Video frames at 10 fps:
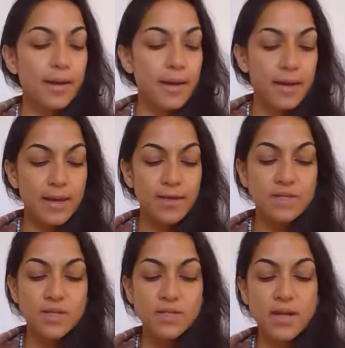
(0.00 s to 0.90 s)
it
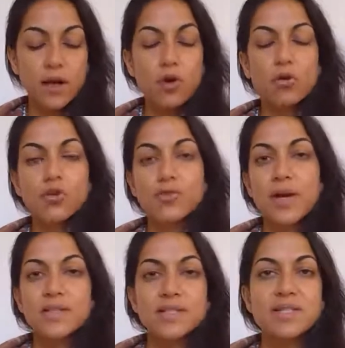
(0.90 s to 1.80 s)
gives us that
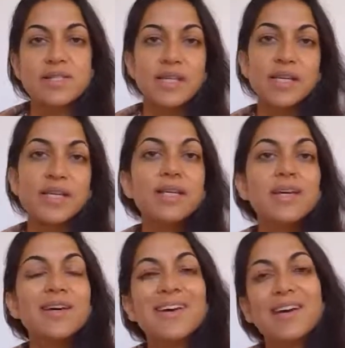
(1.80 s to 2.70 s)
contrast to
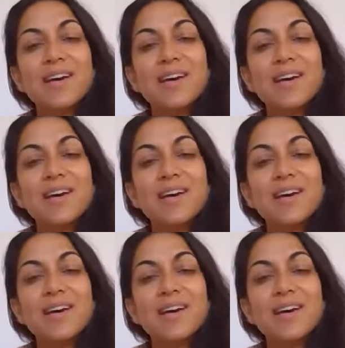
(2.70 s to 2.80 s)
see